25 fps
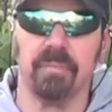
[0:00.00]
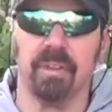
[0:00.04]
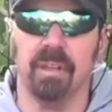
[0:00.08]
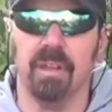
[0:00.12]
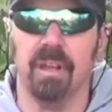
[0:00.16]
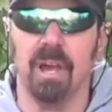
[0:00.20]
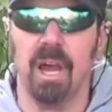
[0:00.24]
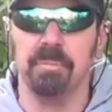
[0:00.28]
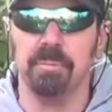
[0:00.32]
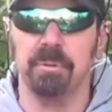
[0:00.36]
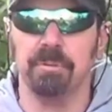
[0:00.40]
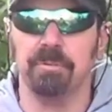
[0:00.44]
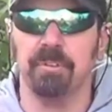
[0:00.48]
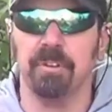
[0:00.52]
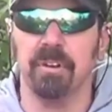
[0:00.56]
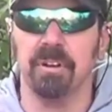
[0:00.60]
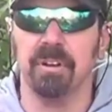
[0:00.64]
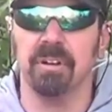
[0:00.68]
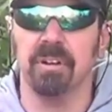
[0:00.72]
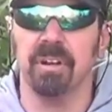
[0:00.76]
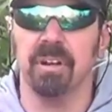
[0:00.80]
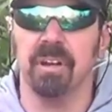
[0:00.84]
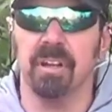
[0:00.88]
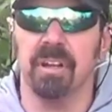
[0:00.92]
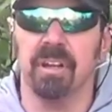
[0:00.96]
I
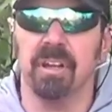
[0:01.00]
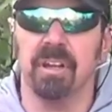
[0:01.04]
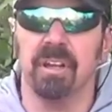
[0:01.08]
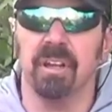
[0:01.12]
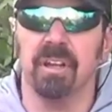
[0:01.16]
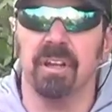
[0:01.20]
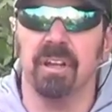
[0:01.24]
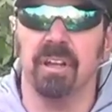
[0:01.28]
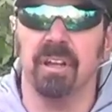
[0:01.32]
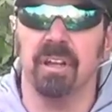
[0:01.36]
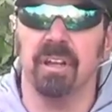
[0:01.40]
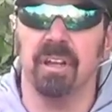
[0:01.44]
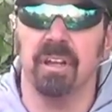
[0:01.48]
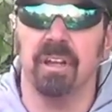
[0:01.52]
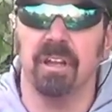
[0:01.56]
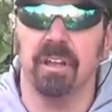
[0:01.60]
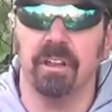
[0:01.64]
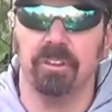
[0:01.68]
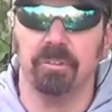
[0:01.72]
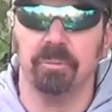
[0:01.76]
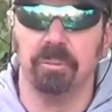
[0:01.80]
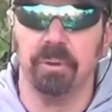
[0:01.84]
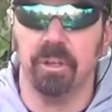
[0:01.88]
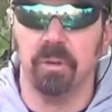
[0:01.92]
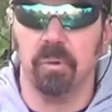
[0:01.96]
prefer
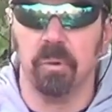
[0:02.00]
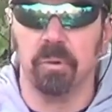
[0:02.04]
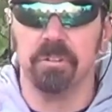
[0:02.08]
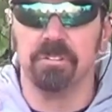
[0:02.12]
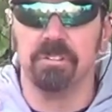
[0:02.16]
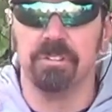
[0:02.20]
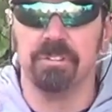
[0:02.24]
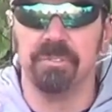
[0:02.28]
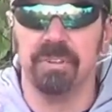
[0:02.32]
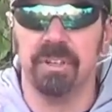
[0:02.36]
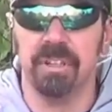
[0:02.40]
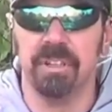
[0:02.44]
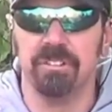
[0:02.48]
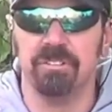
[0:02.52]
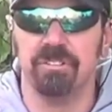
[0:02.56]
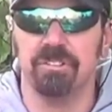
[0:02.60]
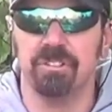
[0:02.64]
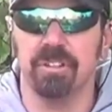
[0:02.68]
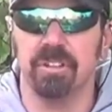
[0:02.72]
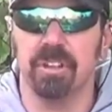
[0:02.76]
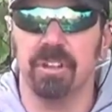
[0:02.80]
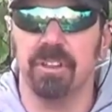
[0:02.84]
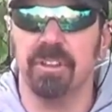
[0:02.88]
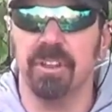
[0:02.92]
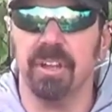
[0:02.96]
3/4 of an inch
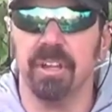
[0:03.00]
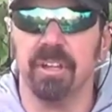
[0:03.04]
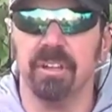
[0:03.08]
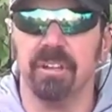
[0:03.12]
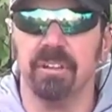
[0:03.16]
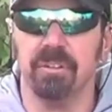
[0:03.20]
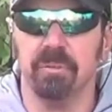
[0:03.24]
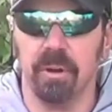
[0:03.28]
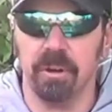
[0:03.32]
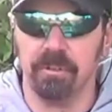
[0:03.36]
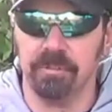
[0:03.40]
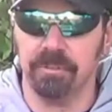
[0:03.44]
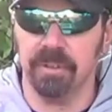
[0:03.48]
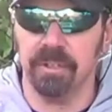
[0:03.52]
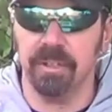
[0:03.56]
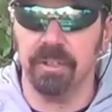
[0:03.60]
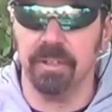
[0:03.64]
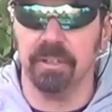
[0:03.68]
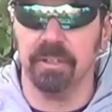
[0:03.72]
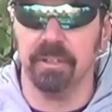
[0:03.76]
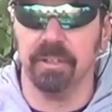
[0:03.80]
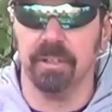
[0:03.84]
thick, roughly.